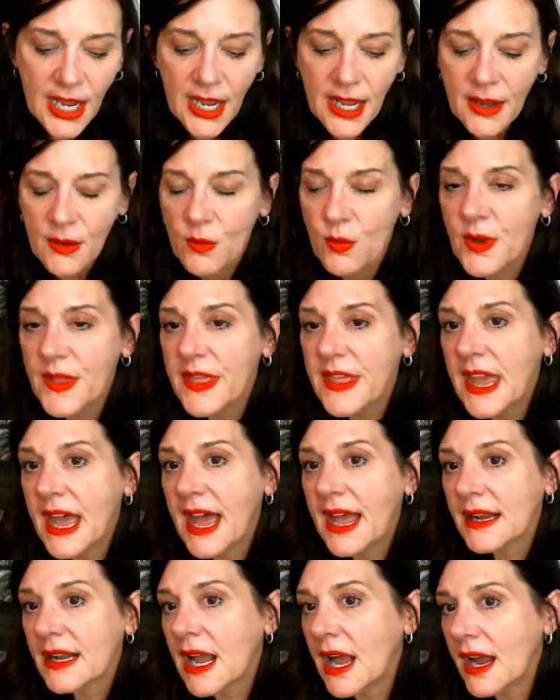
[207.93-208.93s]
with
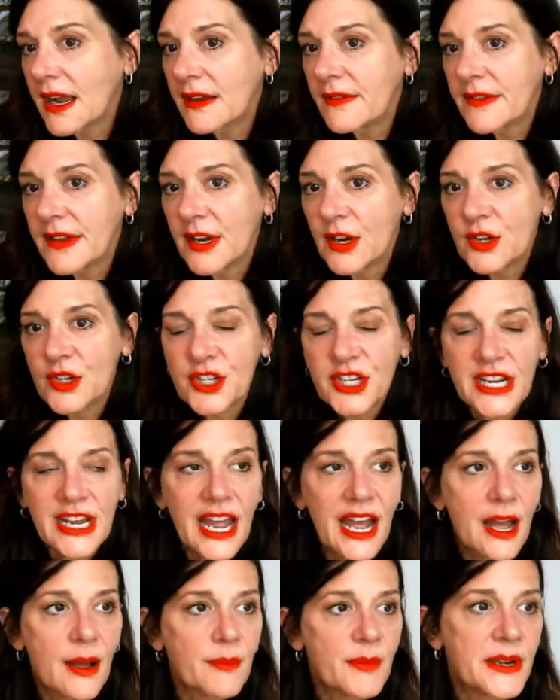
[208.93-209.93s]
that kind of energy
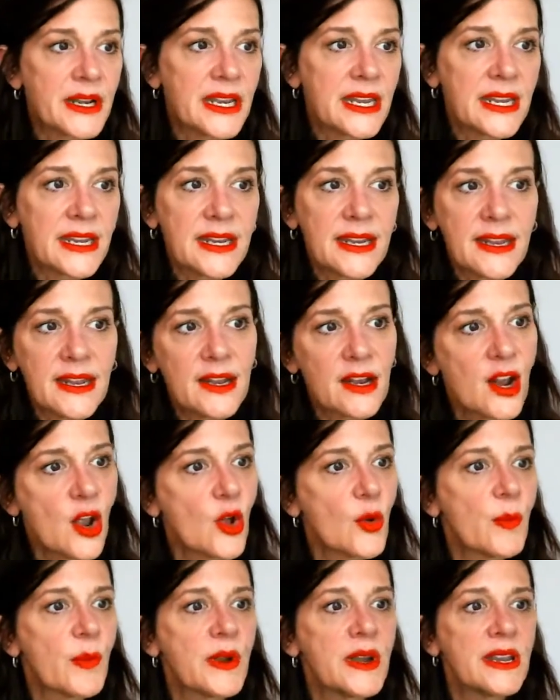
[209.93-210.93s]
happening and then
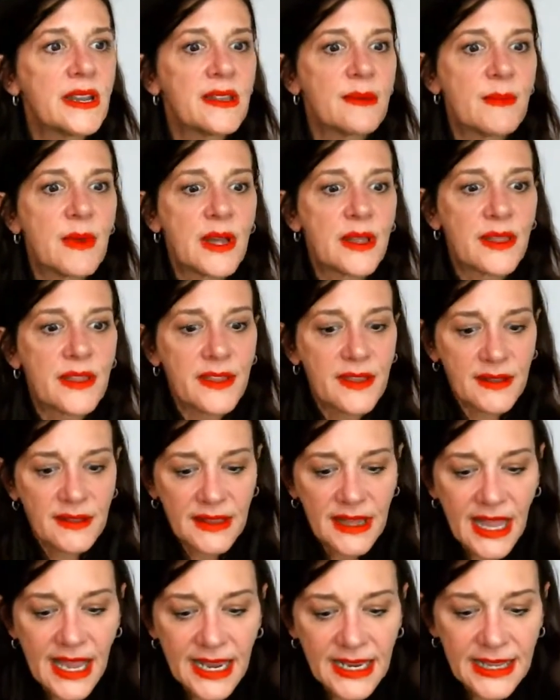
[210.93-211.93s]
opening the month
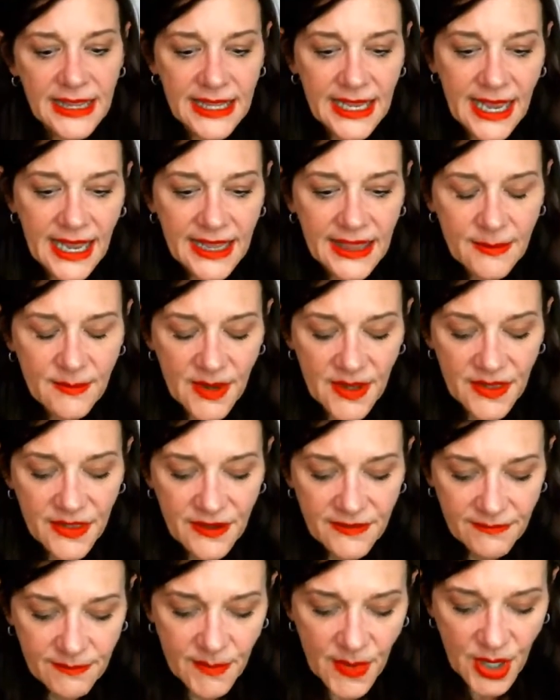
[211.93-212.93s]
like that in the month
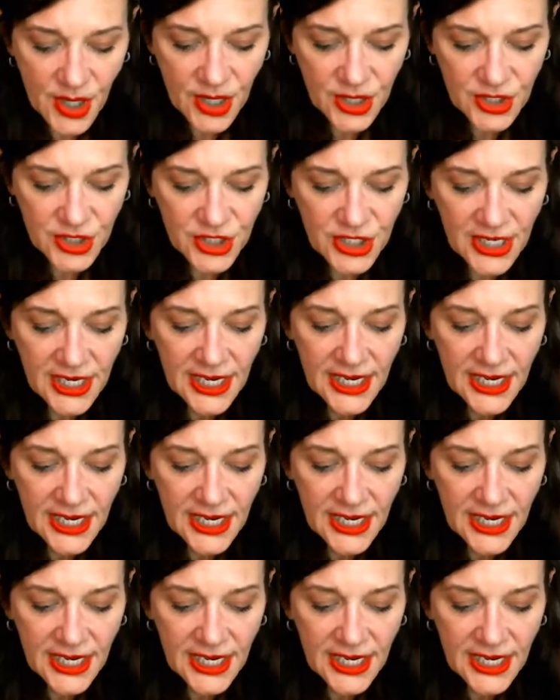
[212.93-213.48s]
of March,